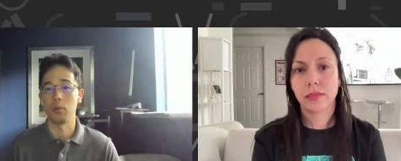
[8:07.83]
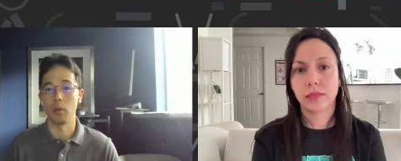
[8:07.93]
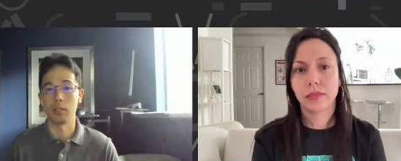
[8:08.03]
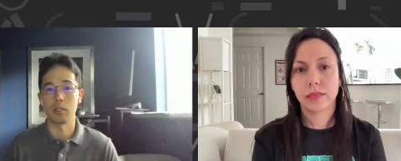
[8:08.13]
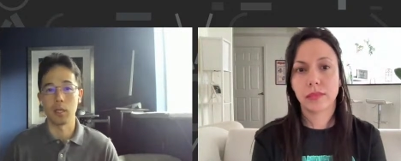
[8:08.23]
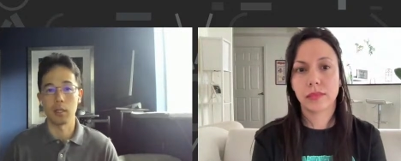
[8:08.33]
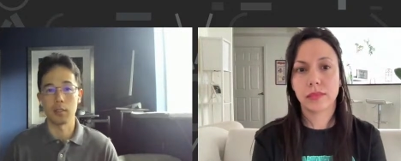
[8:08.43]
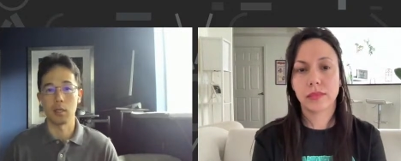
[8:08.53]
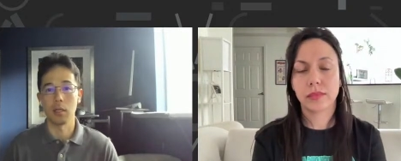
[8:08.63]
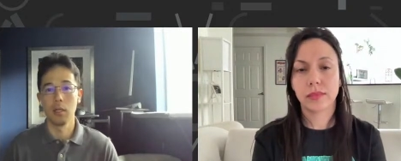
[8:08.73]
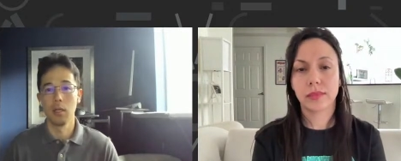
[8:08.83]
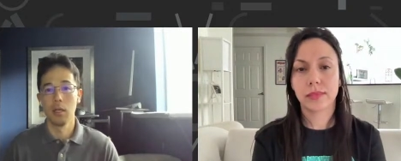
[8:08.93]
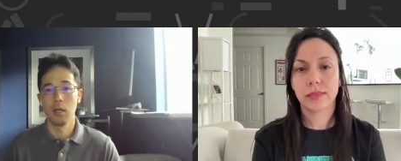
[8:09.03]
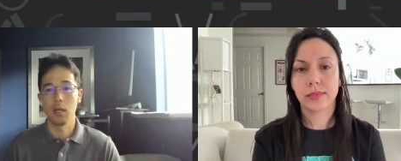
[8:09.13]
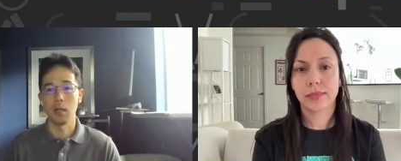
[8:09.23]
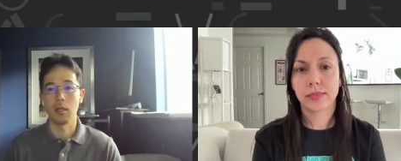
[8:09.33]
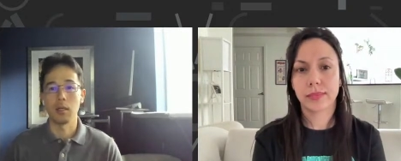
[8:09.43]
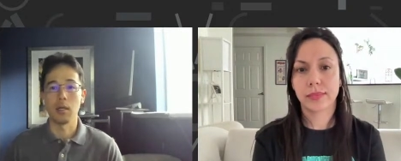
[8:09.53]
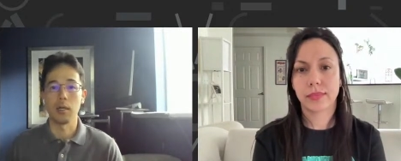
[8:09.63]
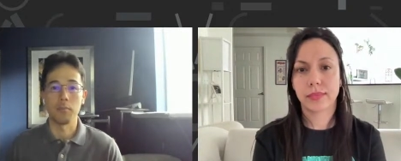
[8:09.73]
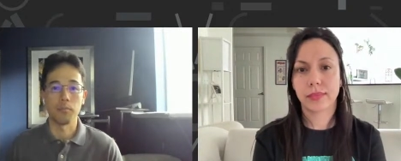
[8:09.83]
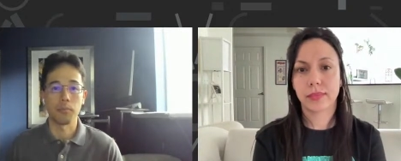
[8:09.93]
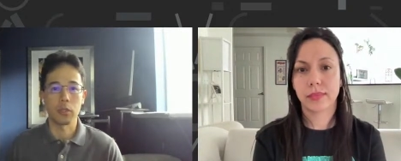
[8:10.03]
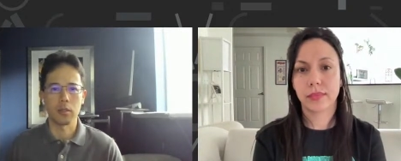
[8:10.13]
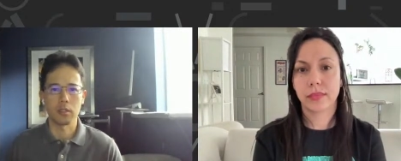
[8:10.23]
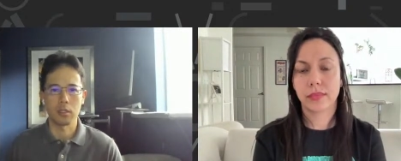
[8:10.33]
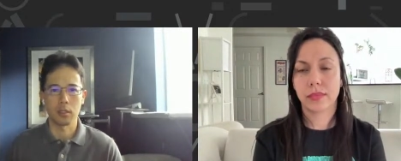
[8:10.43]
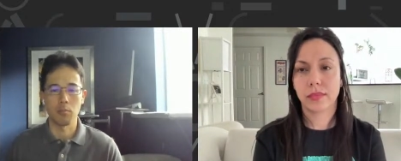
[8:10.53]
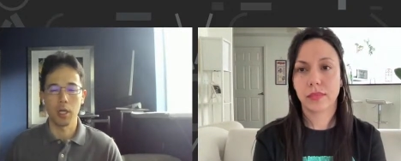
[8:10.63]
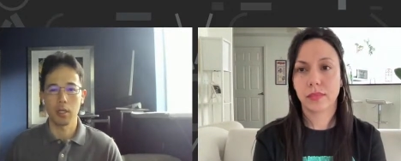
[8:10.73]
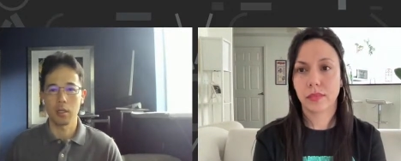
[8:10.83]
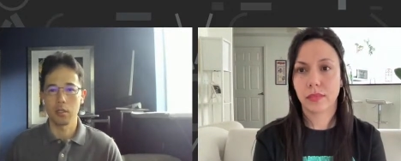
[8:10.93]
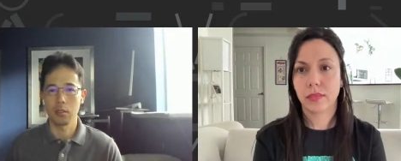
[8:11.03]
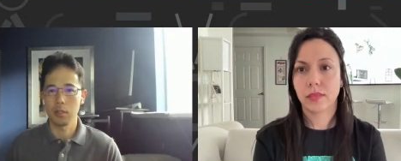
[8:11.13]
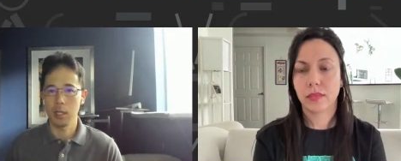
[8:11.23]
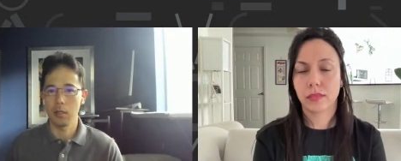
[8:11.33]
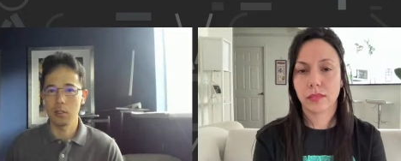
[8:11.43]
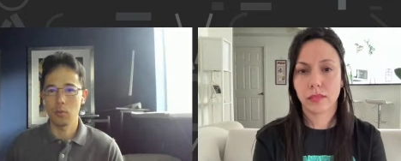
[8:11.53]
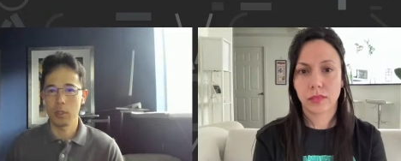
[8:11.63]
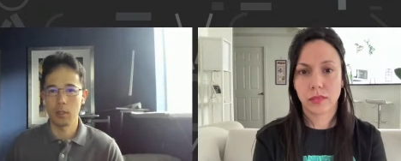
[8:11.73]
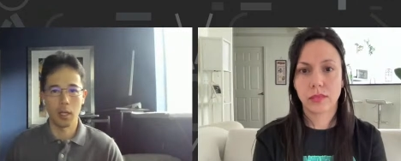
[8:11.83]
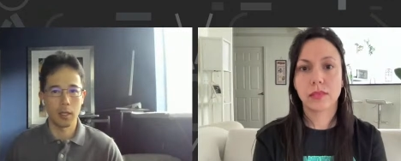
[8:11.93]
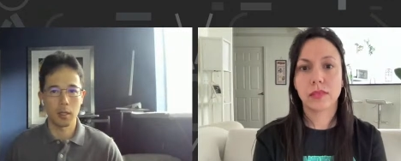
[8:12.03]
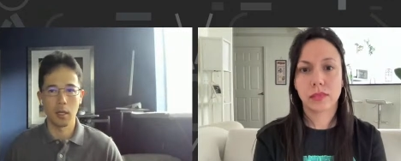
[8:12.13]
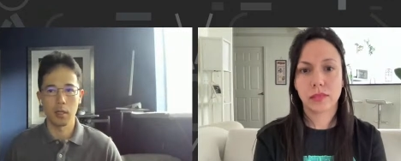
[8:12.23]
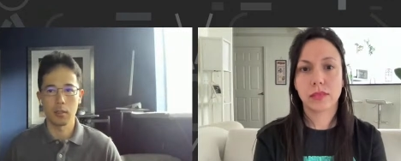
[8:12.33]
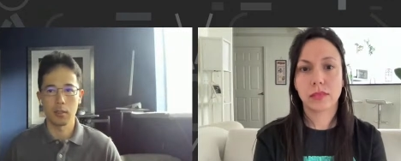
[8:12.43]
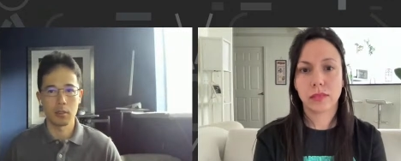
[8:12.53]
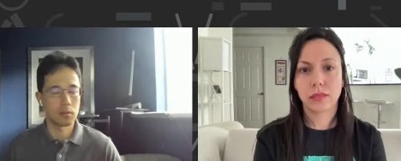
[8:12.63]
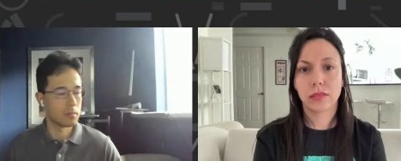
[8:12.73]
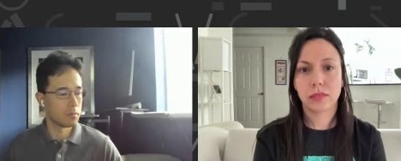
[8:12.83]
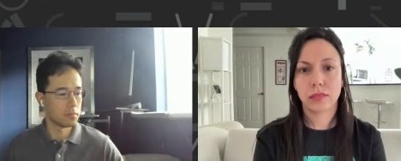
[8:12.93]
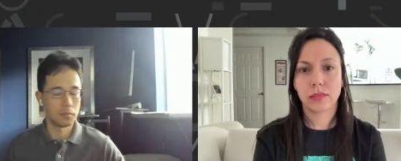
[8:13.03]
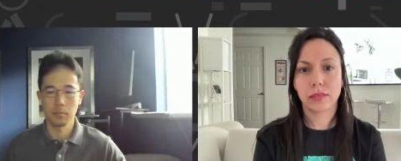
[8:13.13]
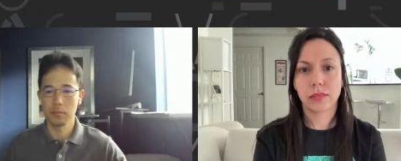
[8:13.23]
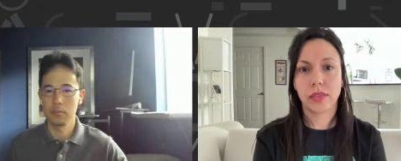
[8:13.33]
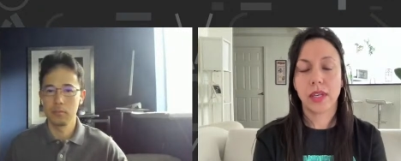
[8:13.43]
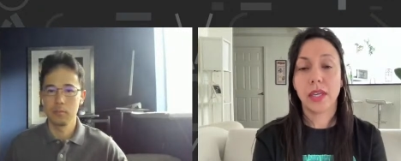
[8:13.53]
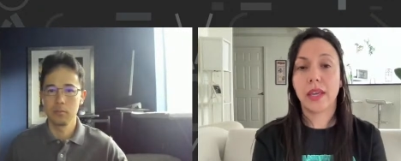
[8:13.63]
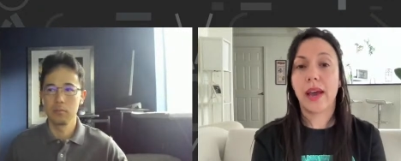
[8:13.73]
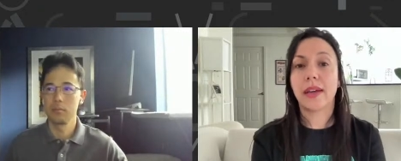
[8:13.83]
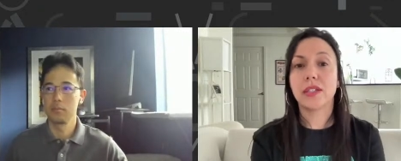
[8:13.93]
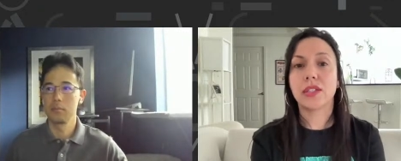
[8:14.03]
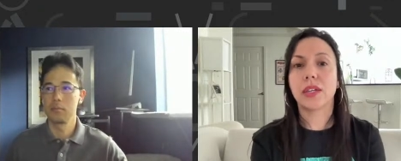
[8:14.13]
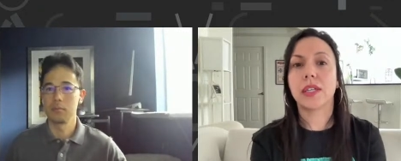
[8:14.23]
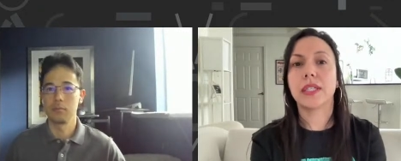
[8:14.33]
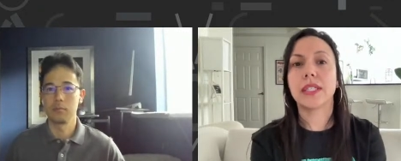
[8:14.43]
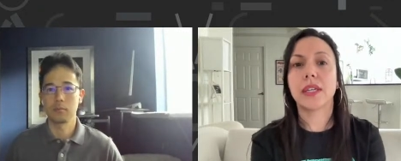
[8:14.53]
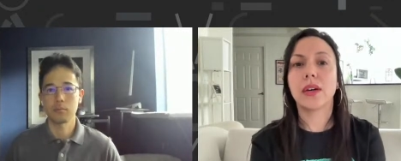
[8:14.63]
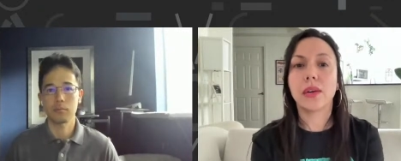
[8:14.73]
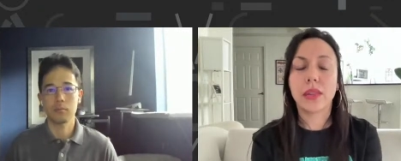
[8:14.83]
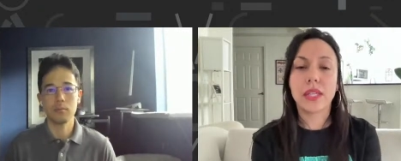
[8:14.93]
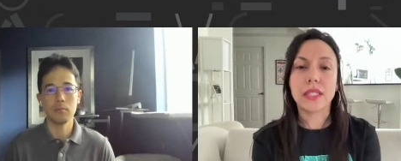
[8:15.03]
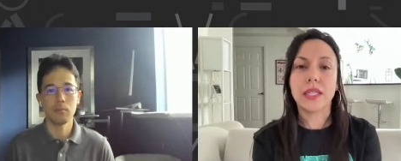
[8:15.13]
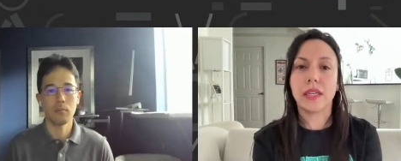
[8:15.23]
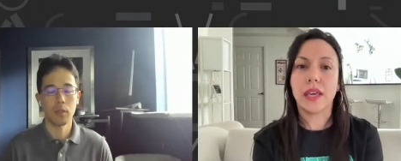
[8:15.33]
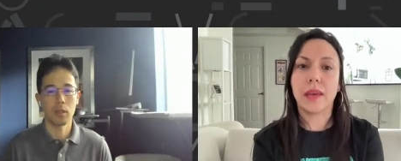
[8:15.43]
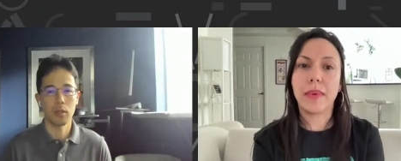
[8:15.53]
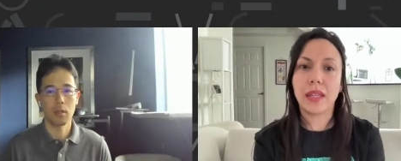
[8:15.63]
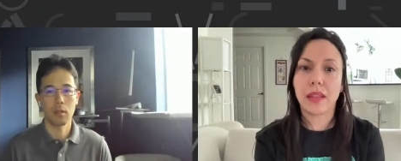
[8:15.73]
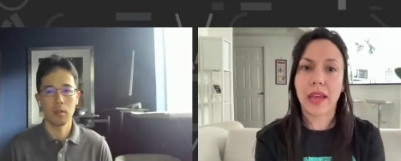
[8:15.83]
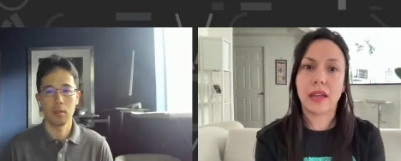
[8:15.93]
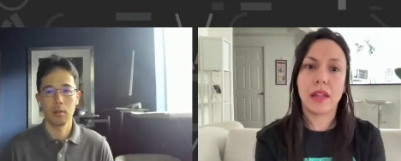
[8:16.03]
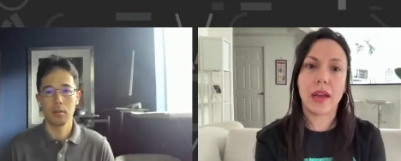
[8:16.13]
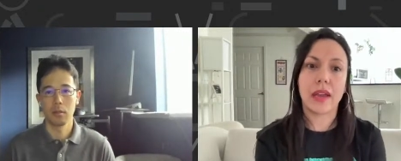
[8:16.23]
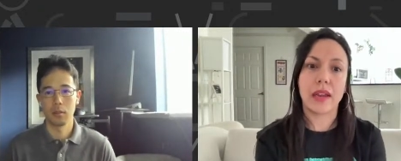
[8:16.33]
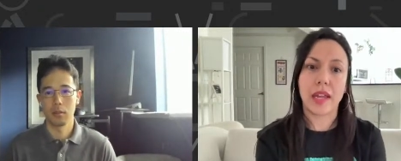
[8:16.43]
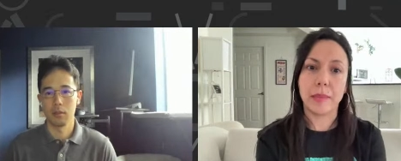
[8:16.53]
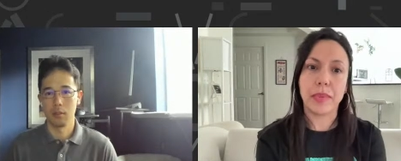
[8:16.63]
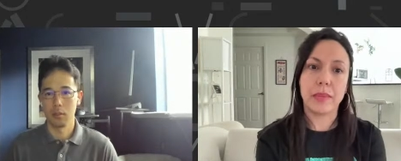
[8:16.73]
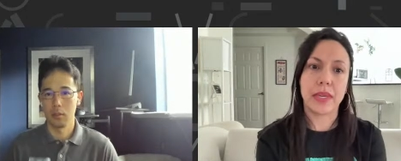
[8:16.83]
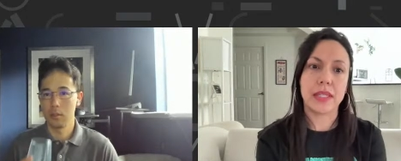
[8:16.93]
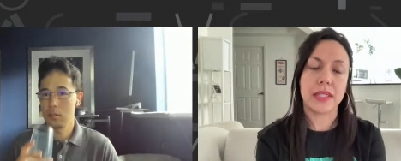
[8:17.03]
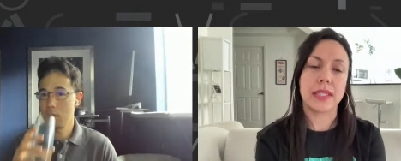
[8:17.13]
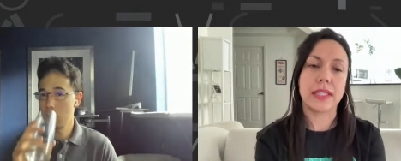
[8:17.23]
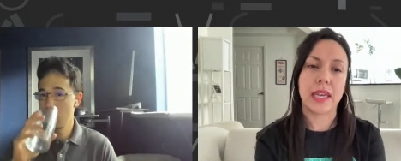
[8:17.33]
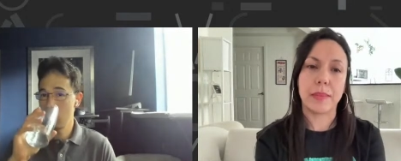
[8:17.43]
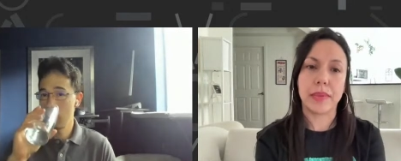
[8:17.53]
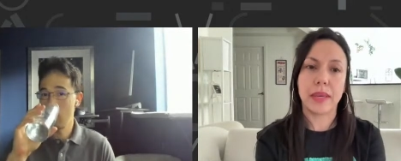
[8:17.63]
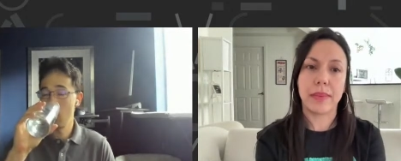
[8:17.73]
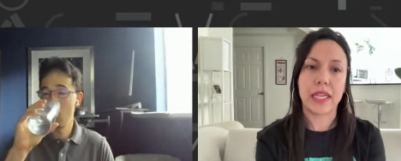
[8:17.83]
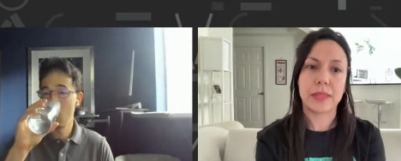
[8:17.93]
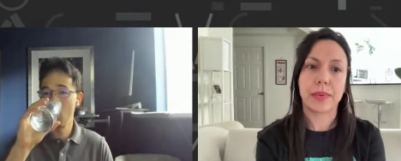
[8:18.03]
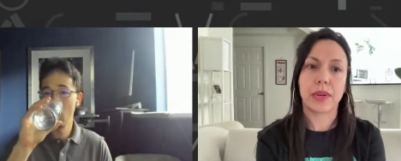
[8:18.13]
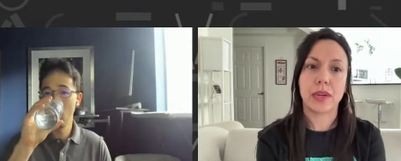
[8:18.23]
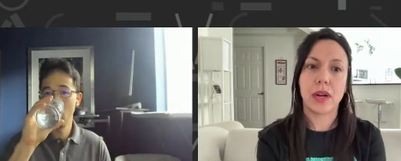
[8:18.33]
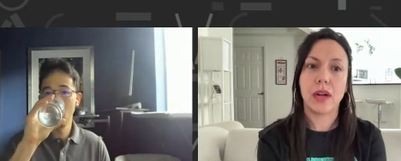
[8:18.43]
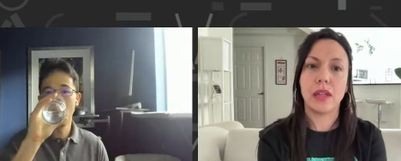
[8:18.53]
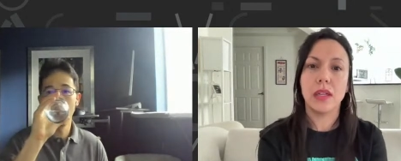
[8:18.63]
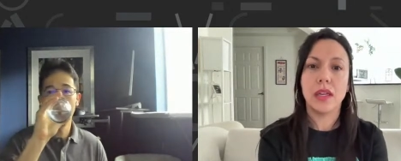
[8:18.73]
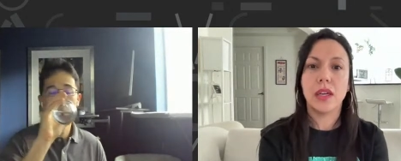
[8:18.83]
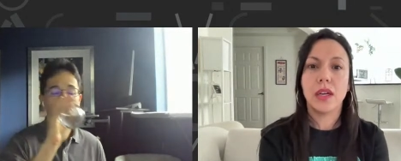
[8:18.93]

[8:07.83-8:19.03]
Speaker 1: deployed to testnet. And let's see, Monica, could you tell us what the light client is?
Speaker 2: Yeah, sure. So the CKB Lite client implements a sampling-based protocol